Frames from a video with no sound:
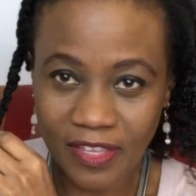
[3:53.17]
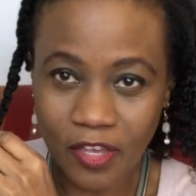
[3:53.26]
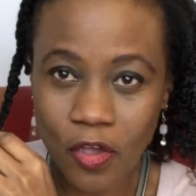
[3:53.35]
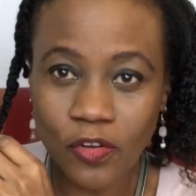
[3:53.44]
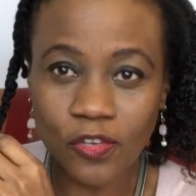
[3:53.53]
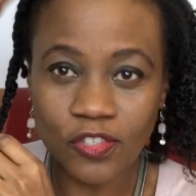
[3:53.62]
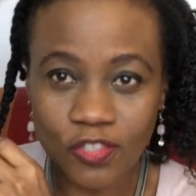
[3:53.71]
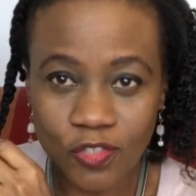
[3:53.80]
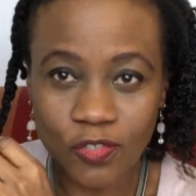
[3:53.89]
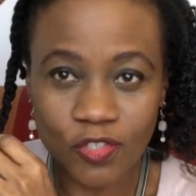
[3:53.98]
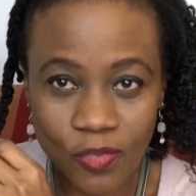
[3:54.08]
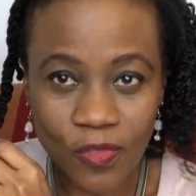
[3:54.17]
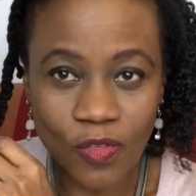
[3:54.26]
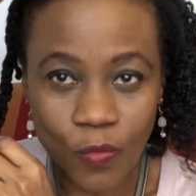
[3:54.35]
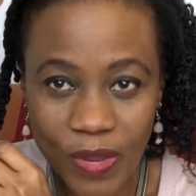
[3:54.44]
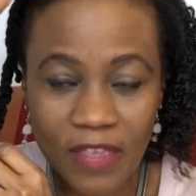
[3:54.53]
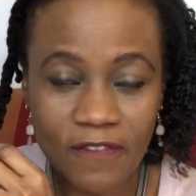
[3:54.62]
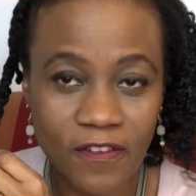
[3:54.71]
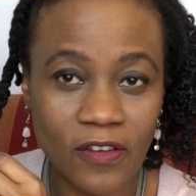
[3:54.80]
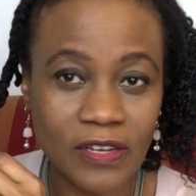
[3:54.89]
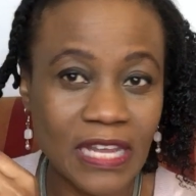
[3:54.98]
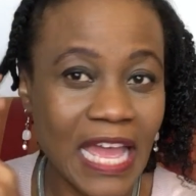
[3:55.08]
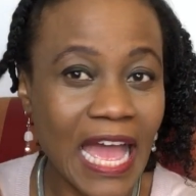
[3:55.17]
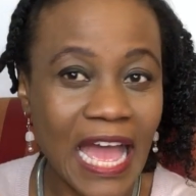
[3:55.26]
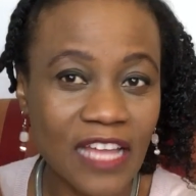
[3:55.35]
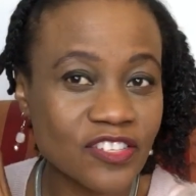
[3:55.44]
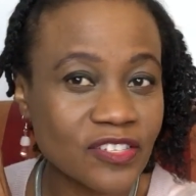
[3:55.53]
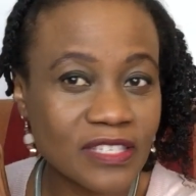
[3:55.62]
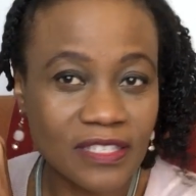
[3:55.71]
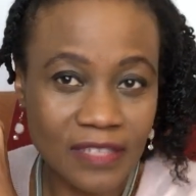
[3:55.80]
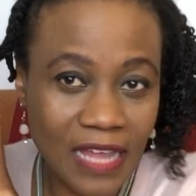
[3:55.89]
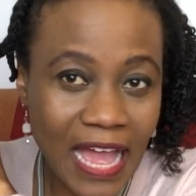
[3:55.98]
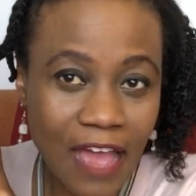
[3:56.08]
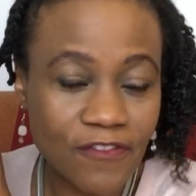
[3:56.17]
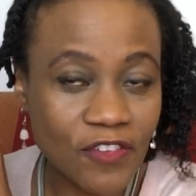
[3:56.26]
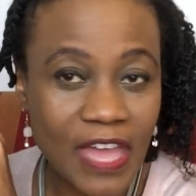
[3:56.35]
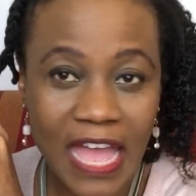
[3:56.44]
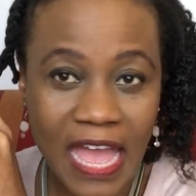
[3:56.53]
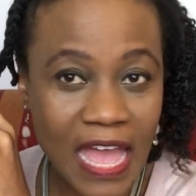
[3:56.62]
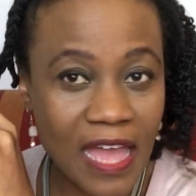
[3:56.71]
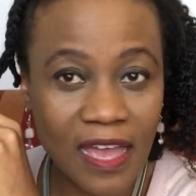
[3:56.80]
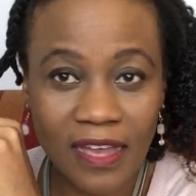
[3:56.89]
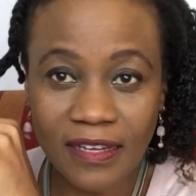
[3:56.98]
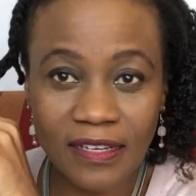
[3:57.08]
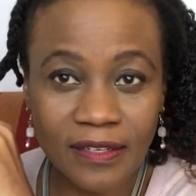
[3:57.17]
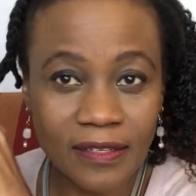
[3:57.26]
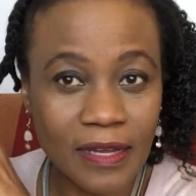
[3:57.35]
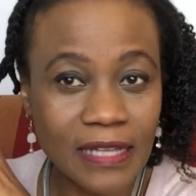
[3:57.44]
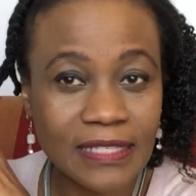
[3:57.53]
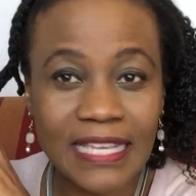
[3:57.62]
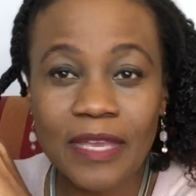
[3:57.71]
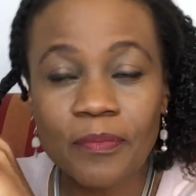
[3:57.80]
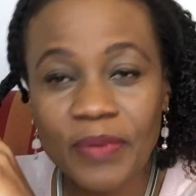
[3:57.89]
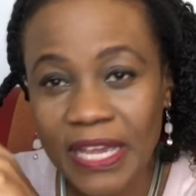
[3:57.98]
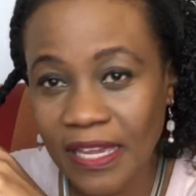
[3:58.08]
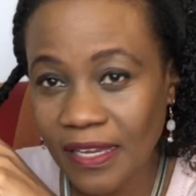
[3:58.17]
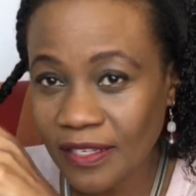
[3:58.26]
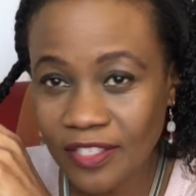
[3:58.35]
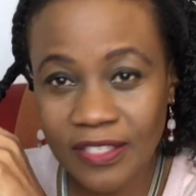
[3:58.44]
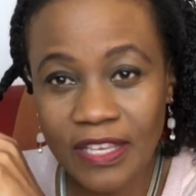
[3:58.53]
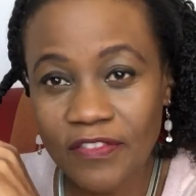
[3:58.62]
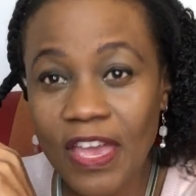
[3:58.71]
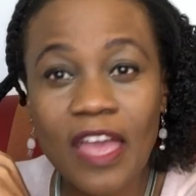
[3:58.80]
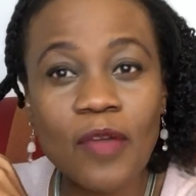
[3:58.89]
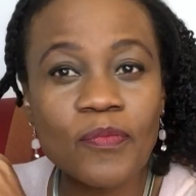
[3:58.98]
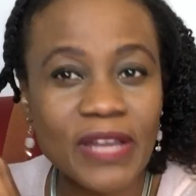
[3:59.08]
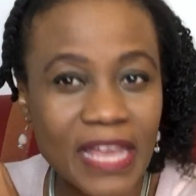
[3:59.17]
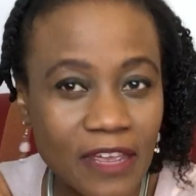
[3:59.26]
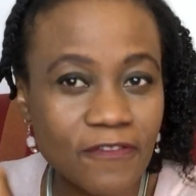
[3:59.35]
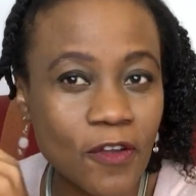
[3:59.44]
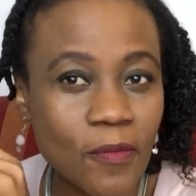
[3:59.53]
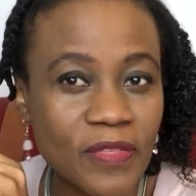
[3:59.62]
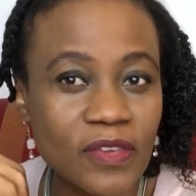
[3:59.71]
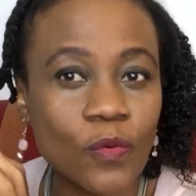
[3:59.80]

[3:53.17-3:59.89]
corner to sew the weave on, and just have your hair take a break. Just give your hair a break from the